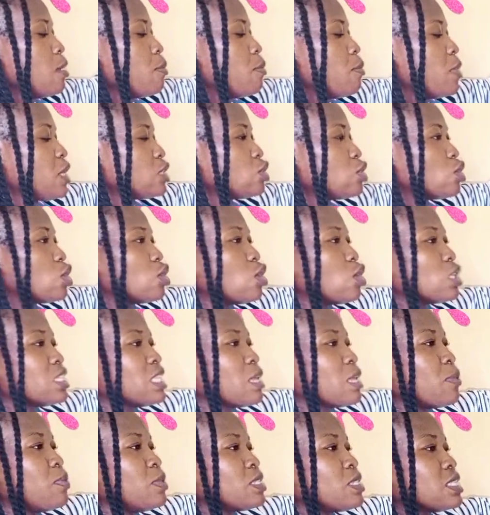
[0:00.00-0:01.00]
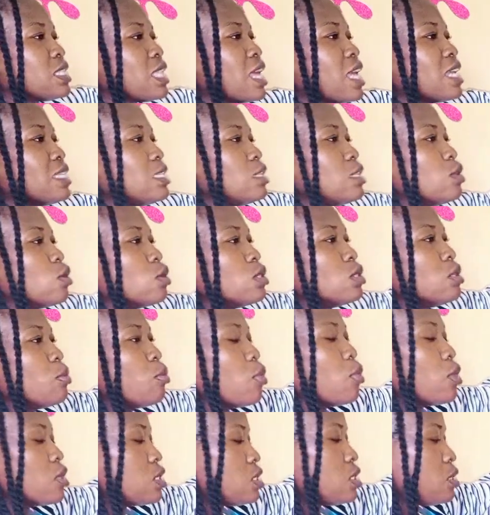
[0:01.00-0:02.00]
make sure your tape is standing on the
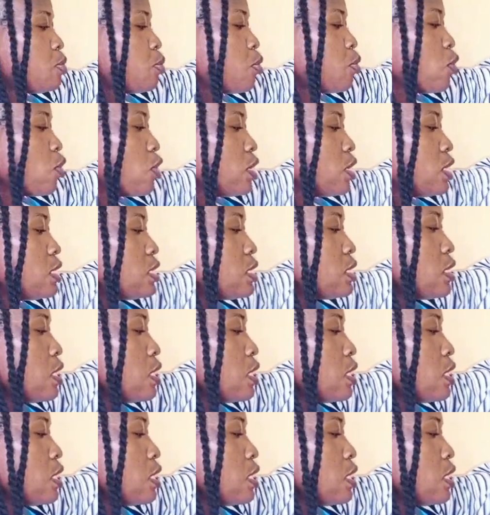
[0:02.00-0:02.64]
bust point